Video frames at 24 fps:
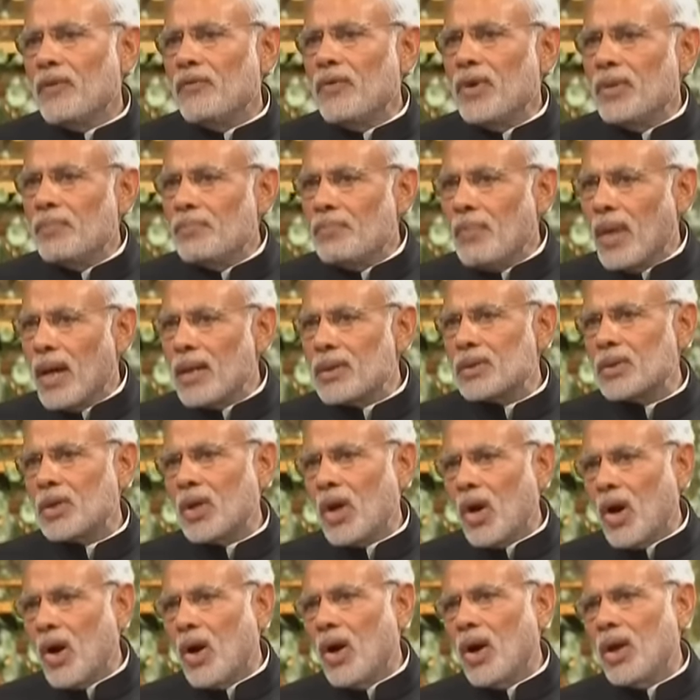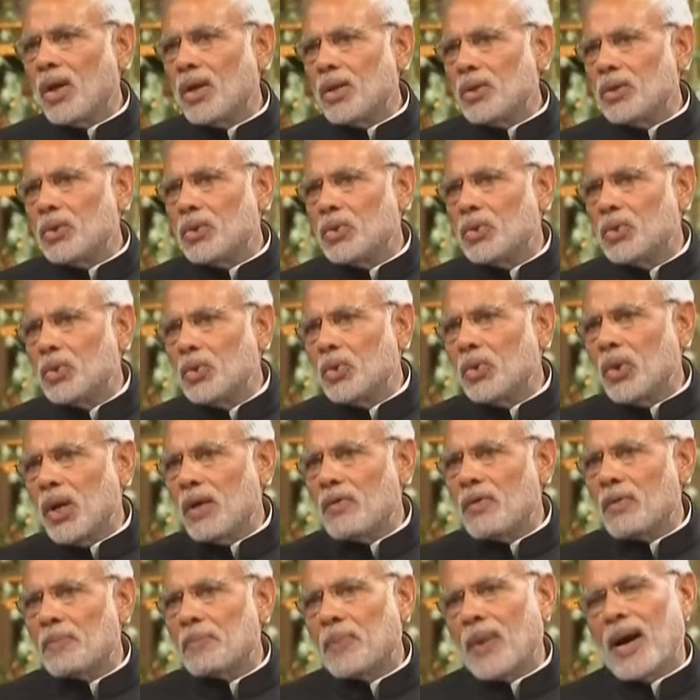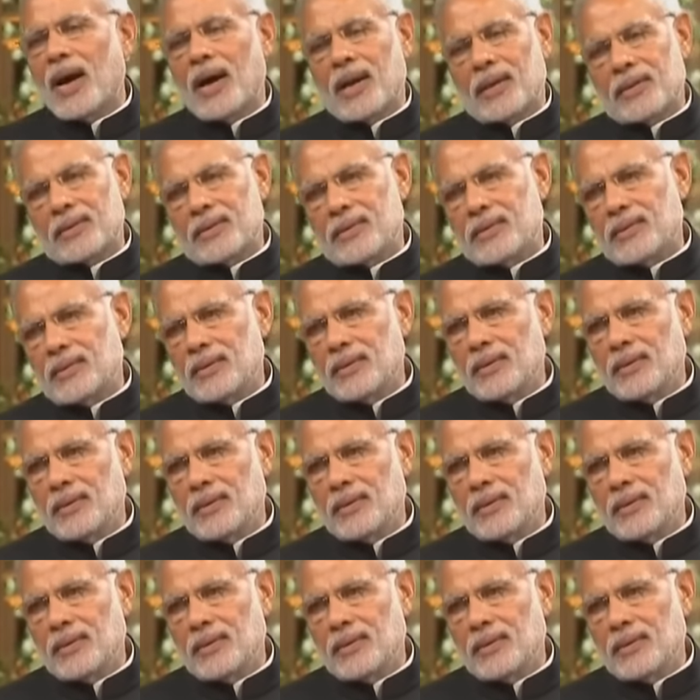We must all do our part.